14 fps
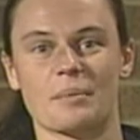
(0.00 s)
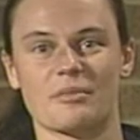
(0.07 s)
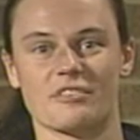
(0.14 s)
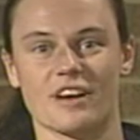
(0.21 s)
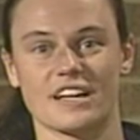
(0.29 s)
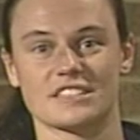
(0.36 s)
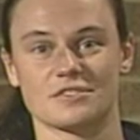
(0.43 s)

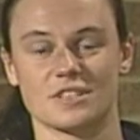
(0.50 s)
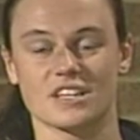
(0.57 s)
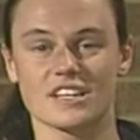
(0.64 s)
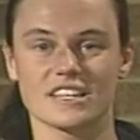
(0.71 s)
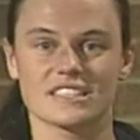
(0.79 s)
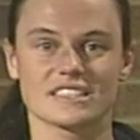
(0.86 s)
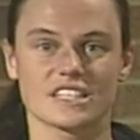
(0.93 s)
provides a
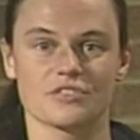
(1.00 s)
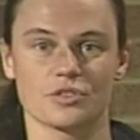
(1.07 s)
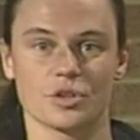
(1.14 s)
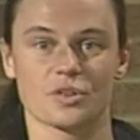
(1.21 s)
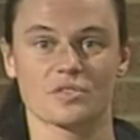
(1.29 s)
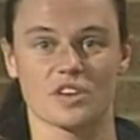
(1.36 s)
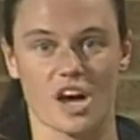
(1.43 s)
realistic
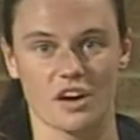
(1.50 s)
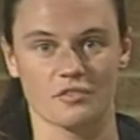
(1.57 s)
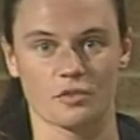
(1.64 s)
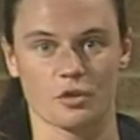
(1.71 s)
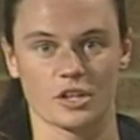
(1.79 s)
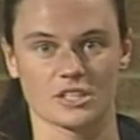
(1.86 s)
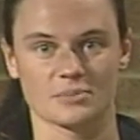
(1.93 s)
view of law
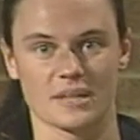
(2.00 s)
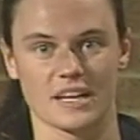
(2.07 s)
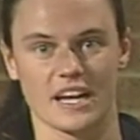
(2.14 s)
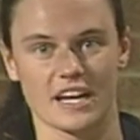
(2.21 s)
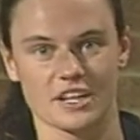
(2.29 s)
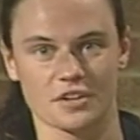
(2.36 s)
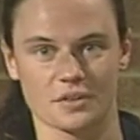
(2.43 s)

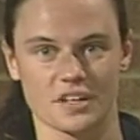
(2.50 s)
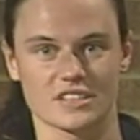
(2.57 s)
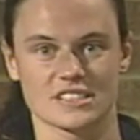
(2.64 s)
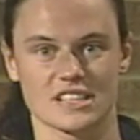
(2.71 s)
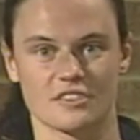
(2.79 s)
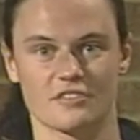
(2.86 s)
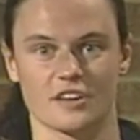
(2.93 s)
enforcement and
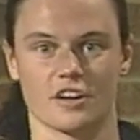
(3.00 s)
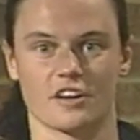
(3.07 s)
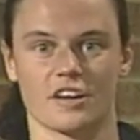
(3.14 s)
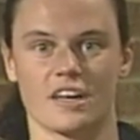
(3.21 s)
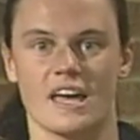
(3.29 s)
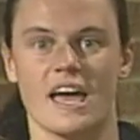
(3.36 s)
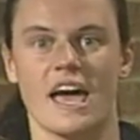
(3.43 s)
careers in the
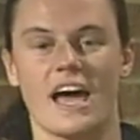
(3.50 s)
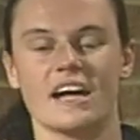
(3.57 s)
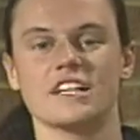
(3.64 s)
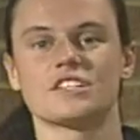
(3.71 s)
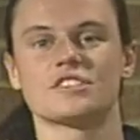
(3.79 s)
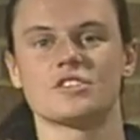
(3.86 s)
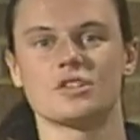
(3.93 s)
field.
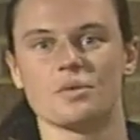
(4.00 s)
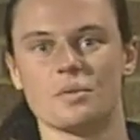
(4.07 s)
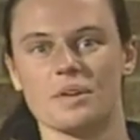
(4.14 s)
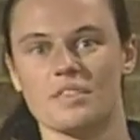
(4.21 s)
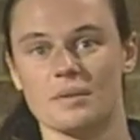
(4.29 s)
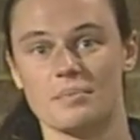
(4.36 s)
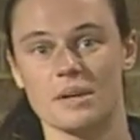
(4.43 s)
Any student
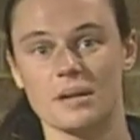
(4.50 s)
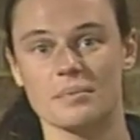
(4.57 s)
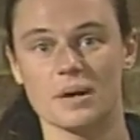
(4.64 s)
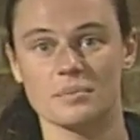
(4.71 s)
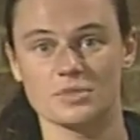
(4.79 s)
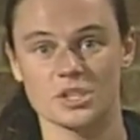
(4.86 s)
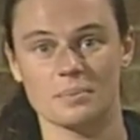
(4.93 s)
with a
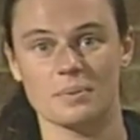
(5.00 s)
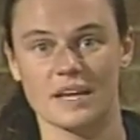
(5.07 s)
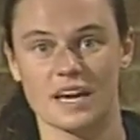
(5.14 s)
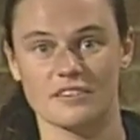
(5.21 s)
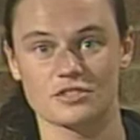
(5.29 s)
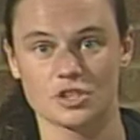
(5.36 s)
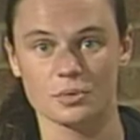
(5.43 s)
minimum
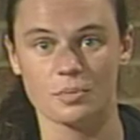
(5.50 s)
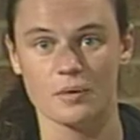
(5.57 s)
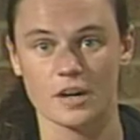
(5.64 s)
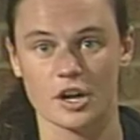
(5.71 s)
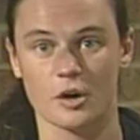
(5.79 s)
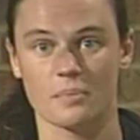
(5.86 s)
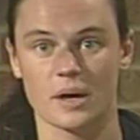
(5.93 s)
GPA of
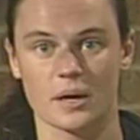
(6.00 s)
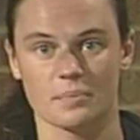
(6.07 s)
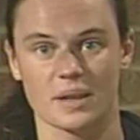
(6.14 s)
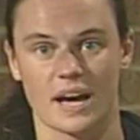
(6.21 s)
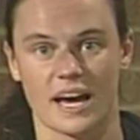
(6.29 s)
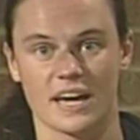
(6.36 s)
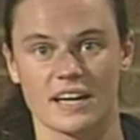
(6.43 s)
2.0 may
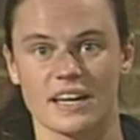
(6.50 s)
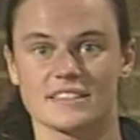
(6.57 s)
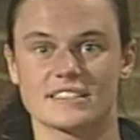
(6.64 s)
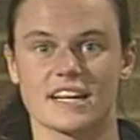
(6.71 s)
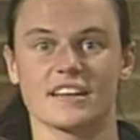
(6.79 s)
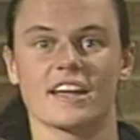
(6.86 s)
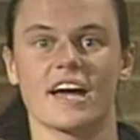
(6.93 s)
apply.
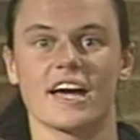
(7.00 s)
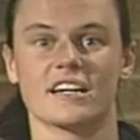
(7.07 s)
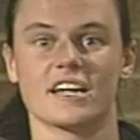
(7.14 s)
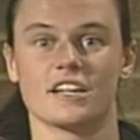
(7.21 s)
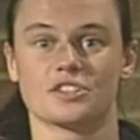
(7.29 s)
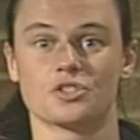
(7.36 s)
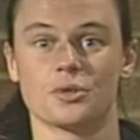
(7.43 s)

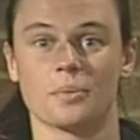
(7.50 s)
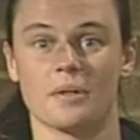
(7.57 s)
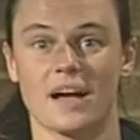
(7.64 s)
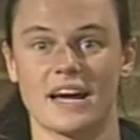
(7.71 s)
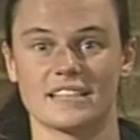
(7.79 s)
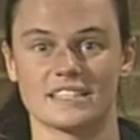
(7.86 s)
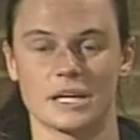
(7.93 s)
Deadline to
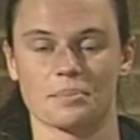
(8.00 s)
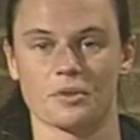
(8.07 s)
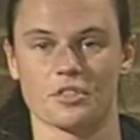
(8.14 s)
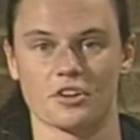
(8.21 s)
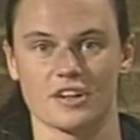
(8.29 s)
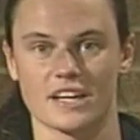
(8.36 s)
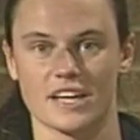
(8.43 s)
apply is
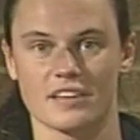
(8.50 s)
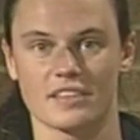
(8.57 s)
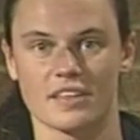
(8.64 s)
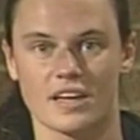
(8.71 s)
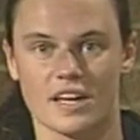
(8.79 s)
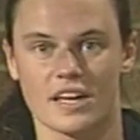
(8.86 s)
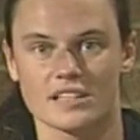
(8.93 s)
April 30th.
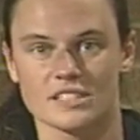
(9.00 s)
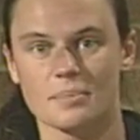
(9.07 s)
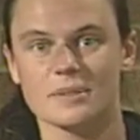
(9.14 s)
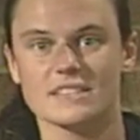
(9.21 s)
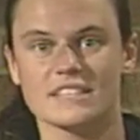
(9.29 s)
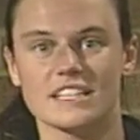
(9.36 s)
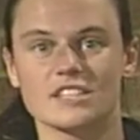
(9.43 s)

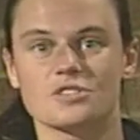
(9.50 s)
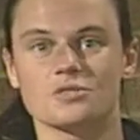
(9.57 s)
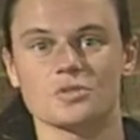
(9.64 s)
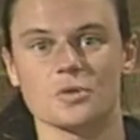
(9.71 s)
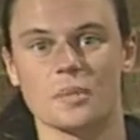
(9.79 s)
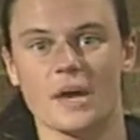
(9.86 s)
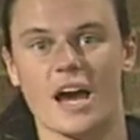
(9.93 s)
Dublin City
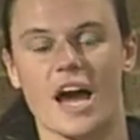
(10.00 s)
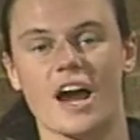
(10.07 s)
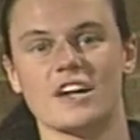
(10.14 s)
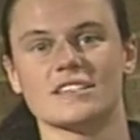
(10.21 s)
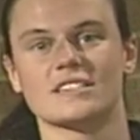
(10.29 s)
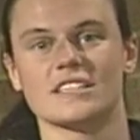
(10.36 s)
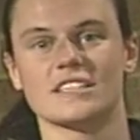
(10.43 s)
Schools will be
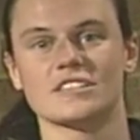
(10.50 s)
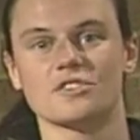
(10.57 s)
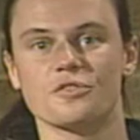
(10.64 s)
hiring seasonal